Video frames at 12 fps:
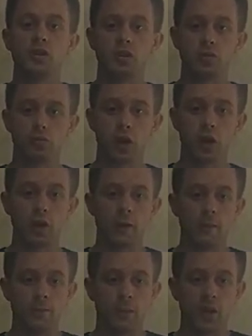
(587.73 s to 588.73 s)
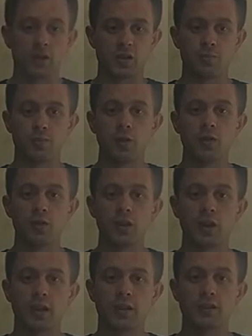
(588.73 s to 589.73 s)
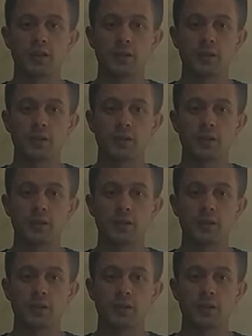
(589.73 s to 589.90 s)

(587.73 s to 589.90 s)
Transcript: that already has proven that